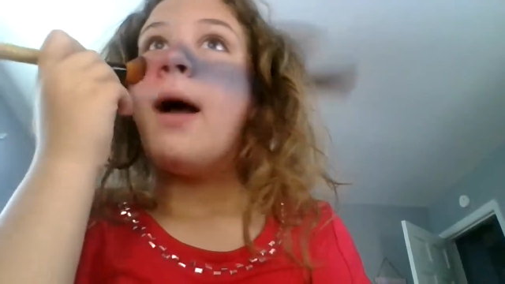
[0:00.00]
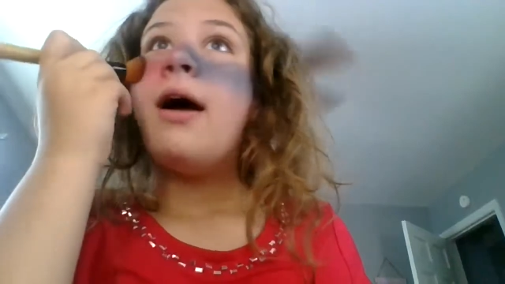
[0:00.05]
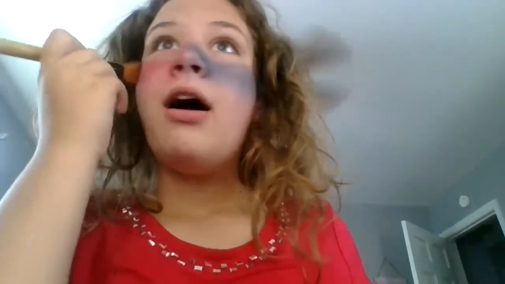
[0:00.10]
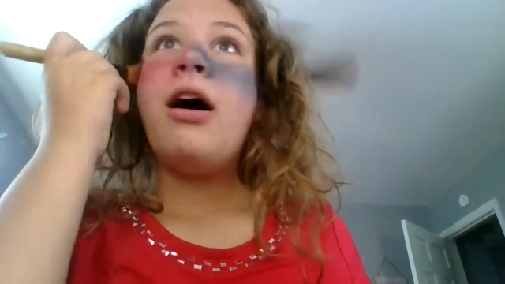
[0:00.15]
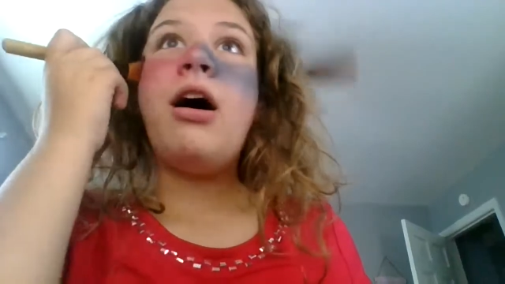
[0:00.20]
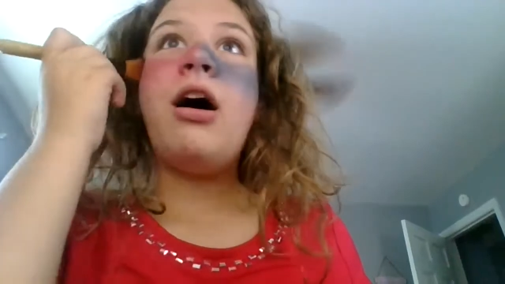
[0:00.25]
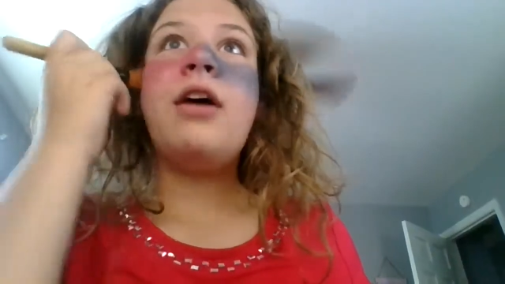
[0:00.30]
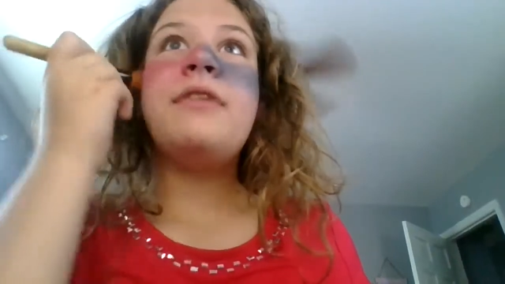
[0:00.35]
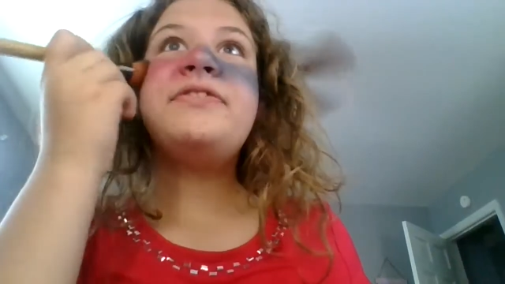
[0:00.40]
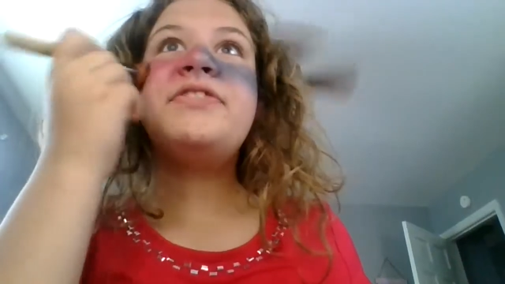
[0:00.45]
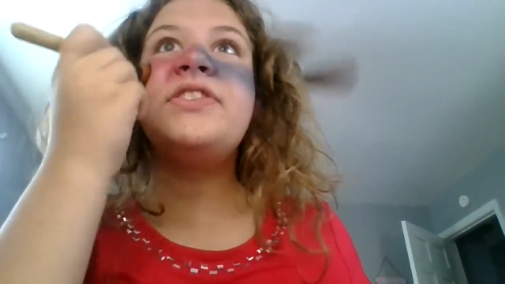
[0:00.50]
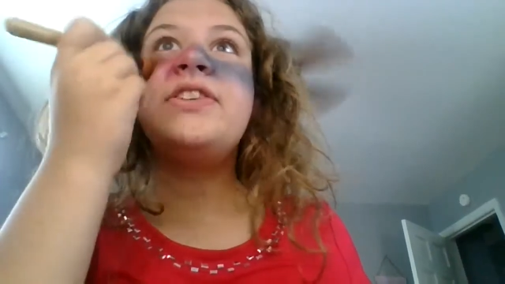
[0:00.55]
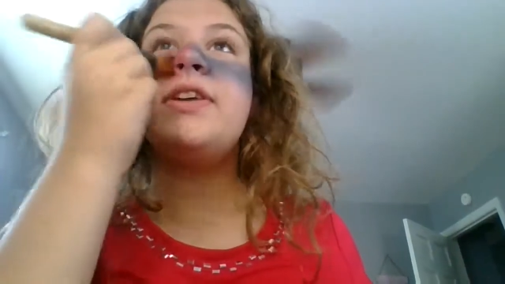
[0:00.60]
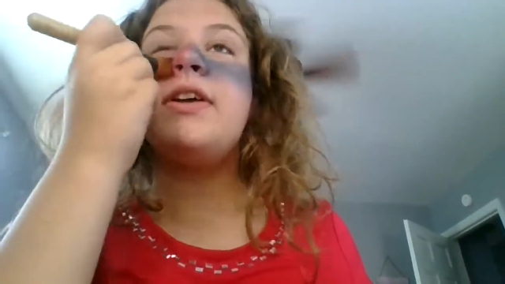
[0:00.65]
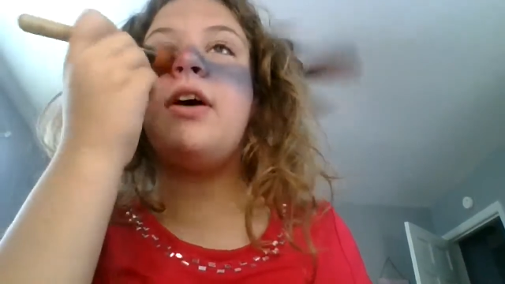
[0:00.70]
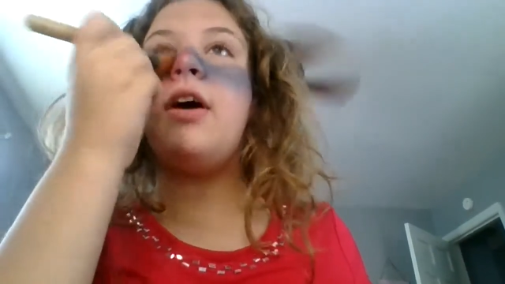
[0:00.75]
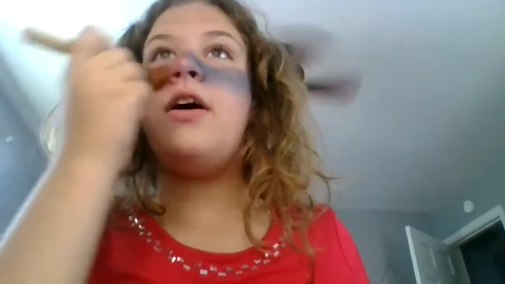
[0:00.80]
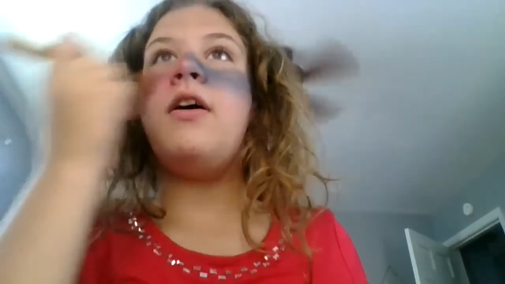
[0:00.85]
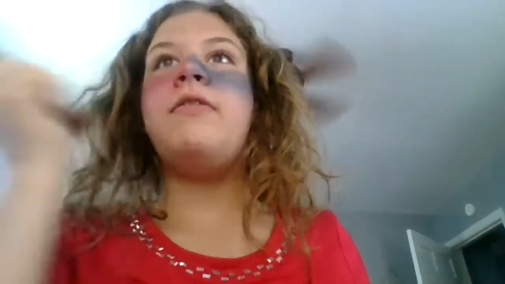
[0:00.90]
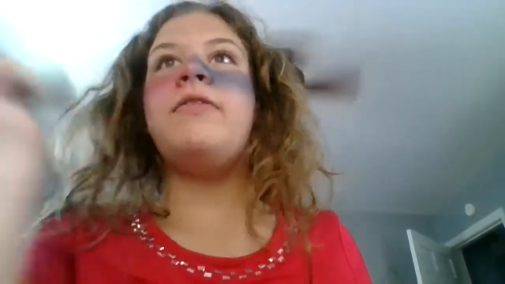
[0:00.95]

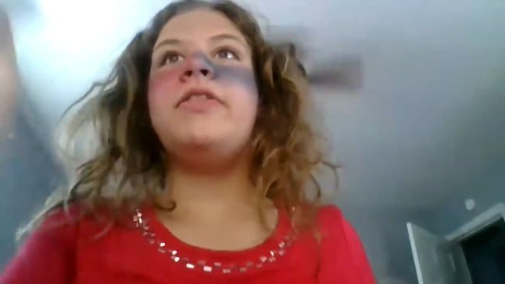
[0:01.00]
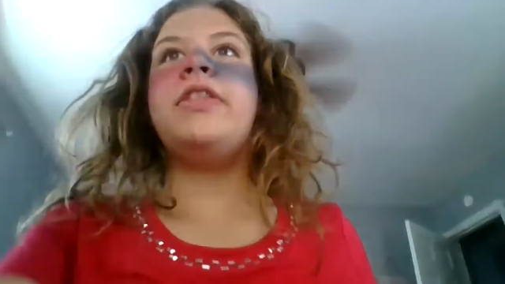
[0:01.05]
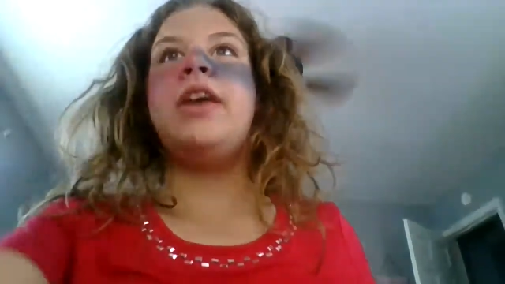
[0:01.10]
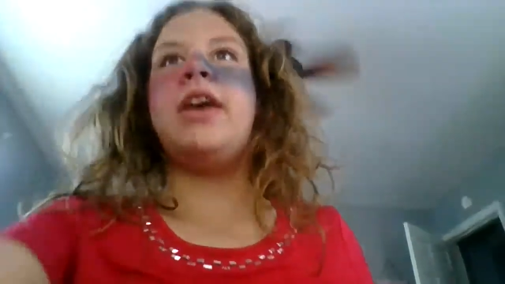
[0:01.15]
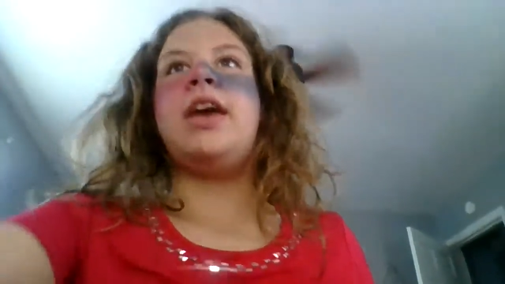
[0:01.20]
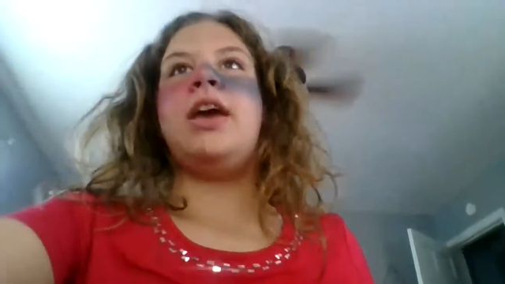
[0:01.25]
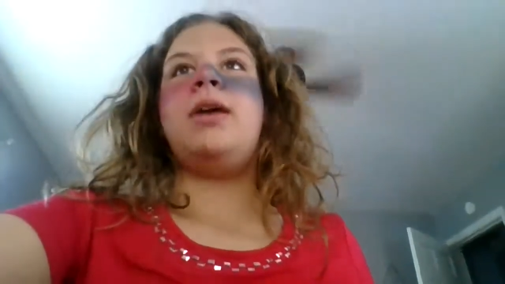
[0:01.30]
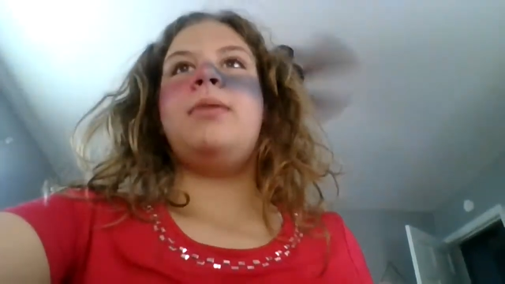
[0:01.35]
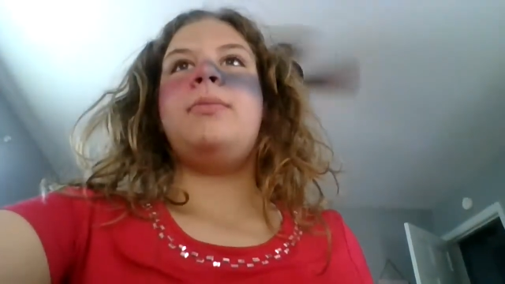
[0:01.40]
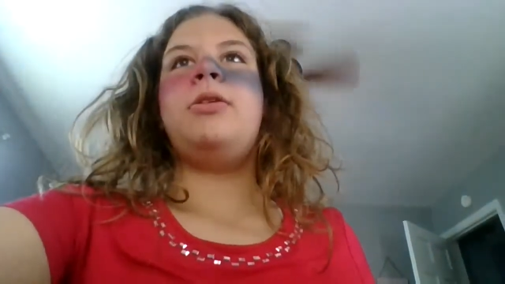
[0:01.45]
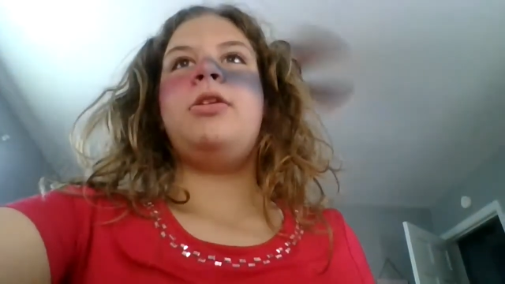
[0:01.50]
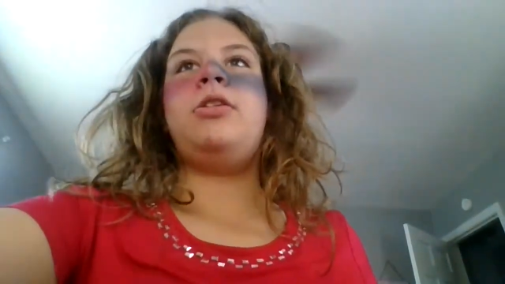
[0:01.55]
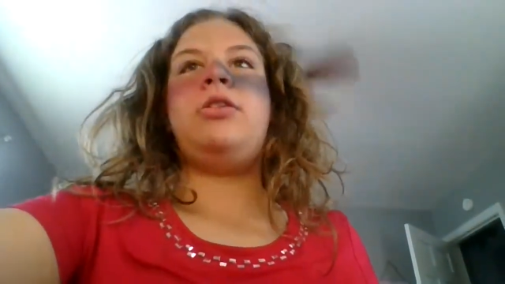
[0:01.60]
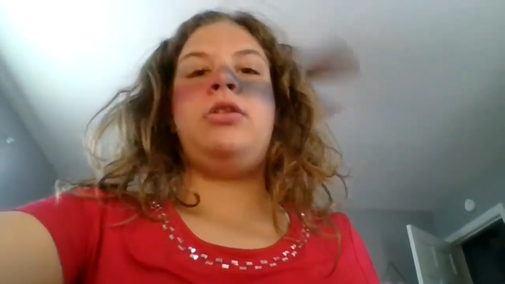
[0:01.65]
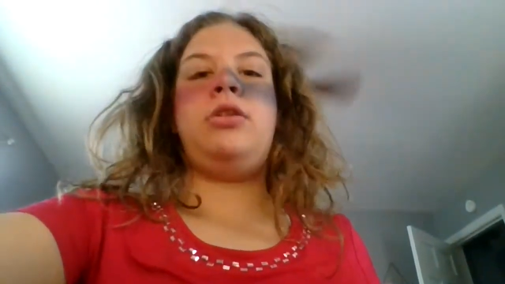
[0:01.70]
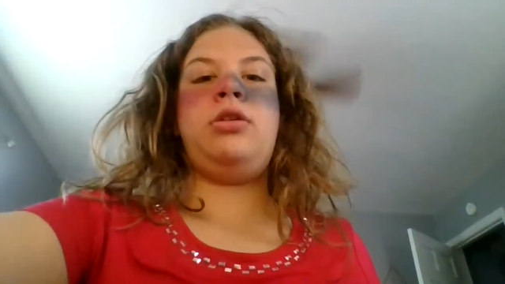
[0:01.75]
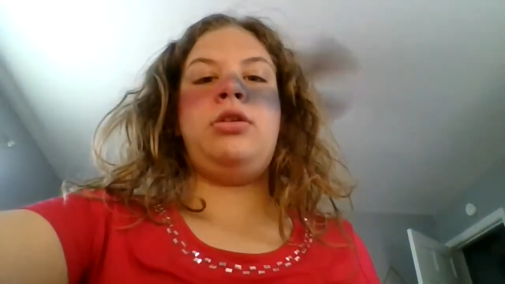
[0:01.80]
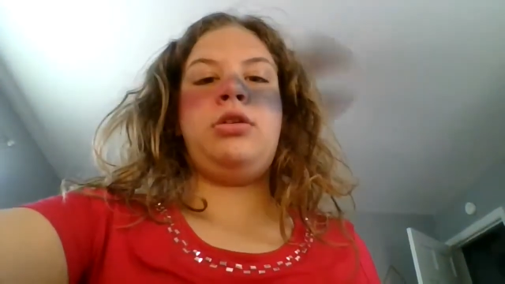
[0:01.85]
Off of the camera,